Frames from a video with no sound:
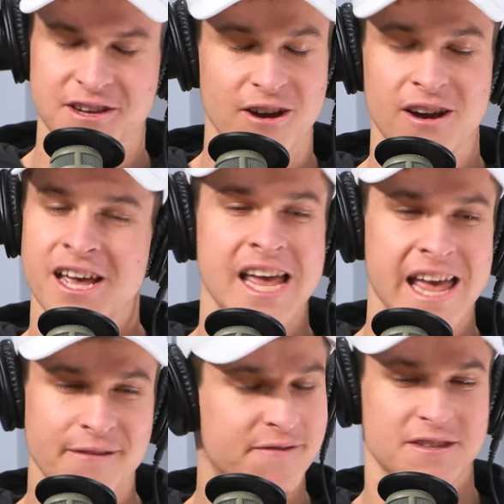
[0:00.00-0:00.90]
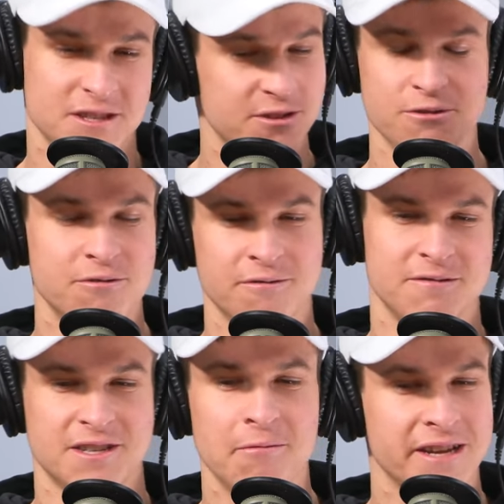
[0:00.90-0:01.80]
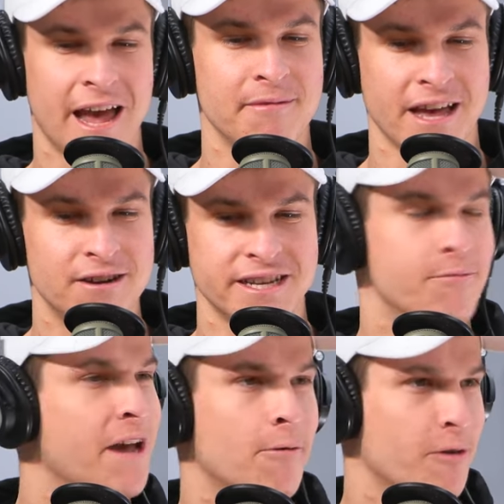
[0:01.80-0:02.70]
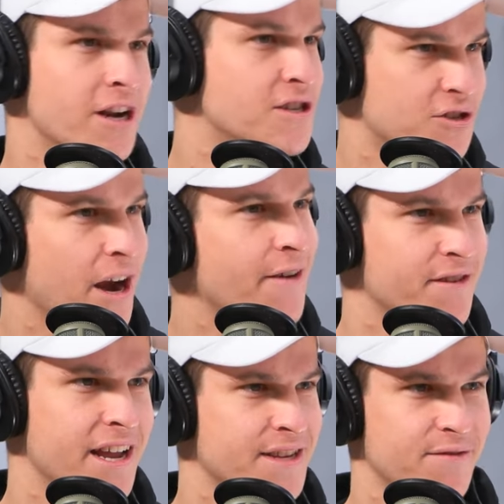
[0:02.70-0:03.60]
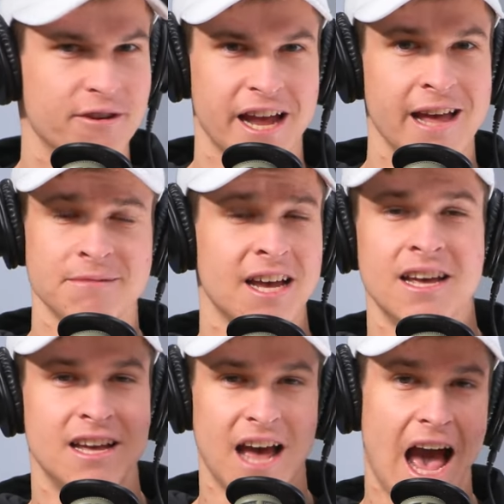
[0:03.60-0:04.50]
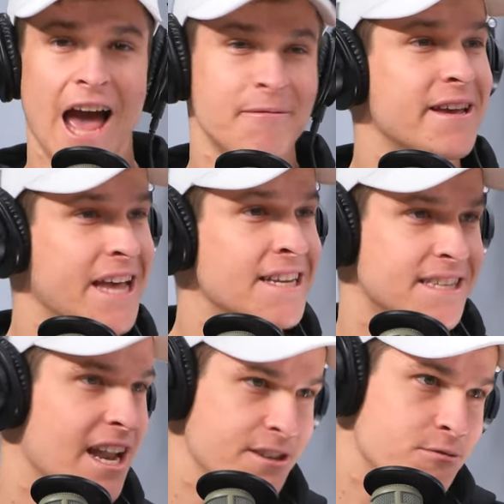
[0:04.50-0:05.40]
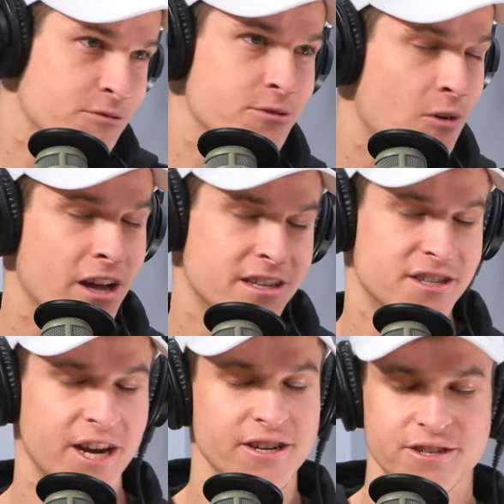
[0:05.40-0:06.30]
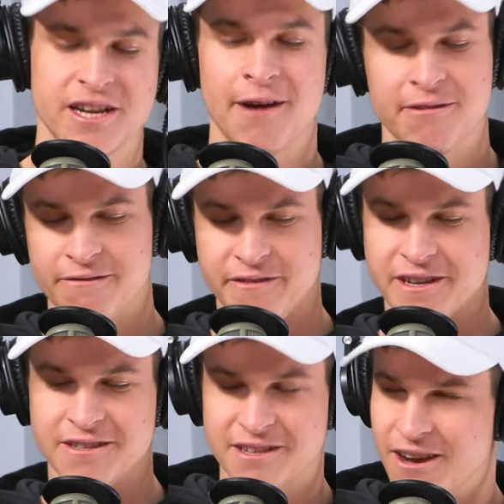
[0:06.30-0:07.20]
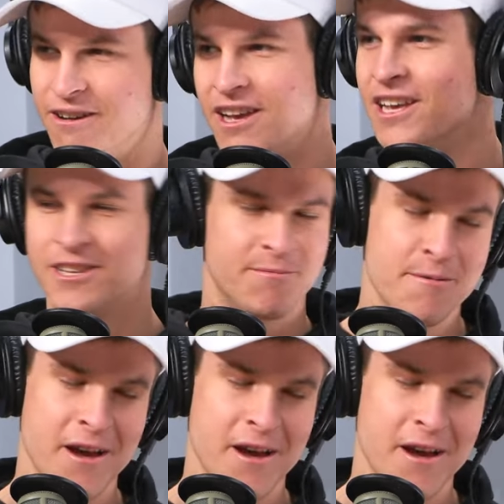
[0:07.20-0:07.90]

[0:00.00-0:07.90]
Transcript: So if you someone came together and say we got, we're going to strike for the next four games, I'd be against that. You you want to cherish your time on the field, so you put